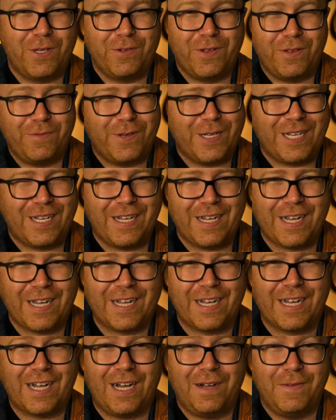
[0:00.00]
Leave me a like
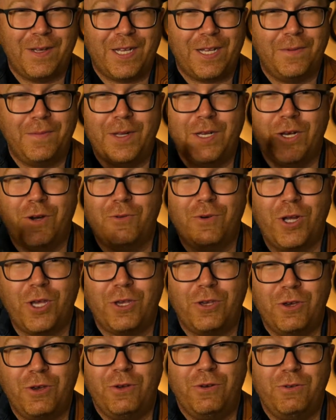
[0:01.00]
and comment. Let me know what
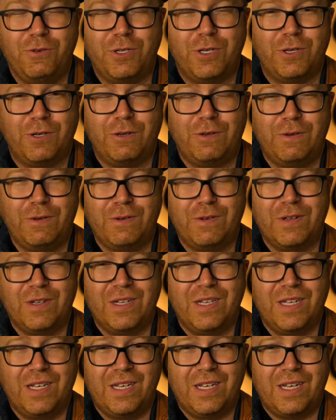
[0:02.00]
you do
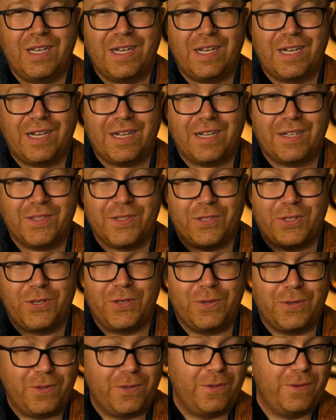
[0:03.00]

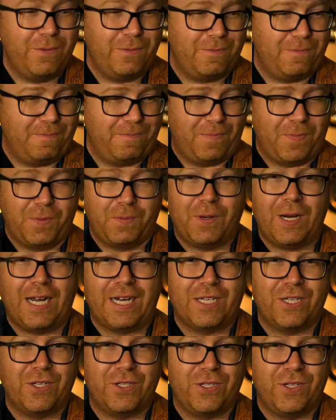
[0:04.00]
to
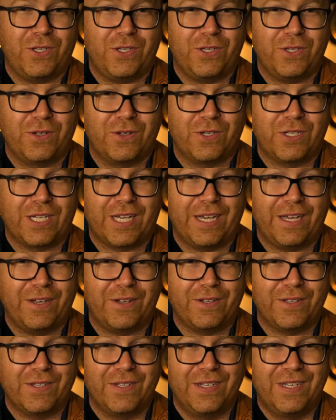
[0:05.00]
practice your
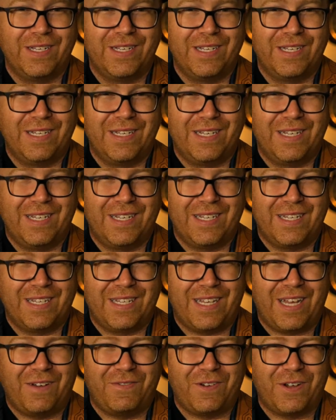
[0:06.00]
scales.
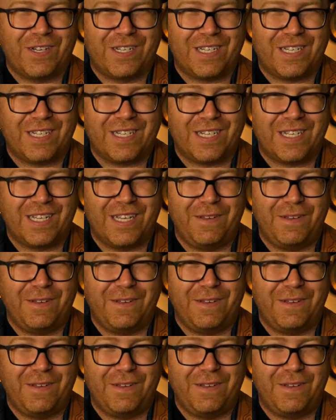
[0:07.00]
Have fun. Keep